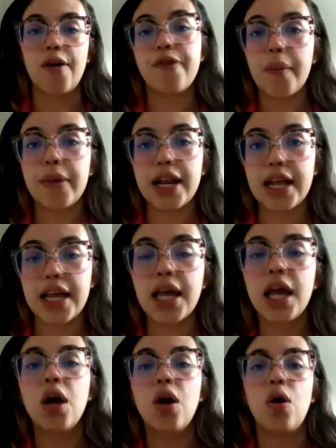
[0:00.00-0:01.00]

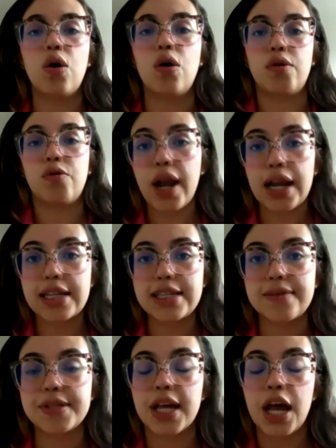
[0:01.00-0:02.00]
family or
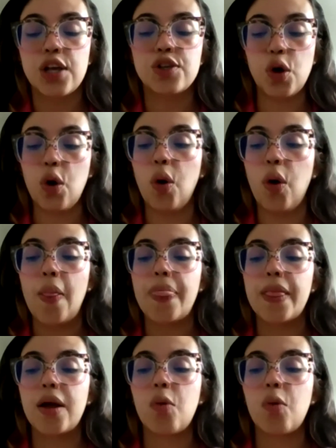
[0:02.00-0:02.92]
relatives. So